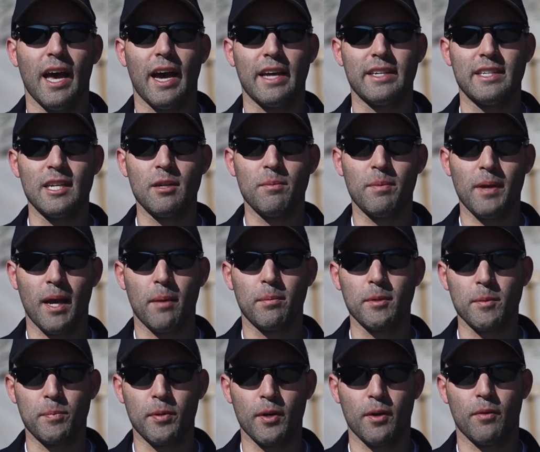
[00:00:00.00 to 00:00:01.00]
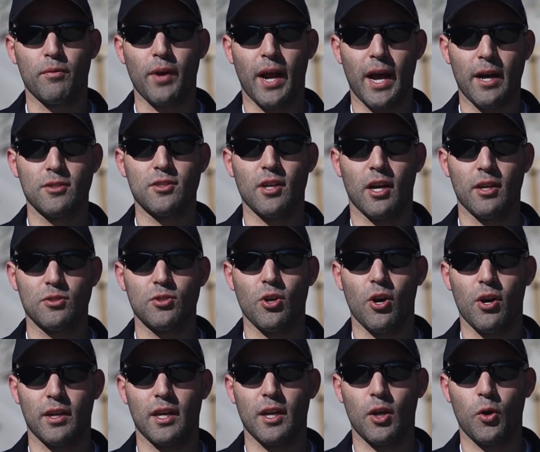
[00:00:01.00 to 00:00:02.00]
I need to be able to put rounds on
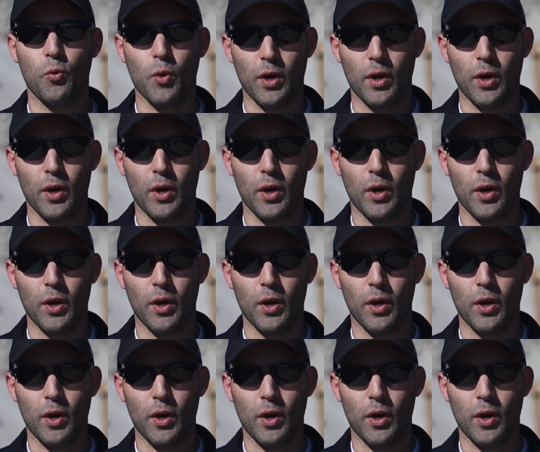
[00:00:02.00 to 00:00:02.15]
target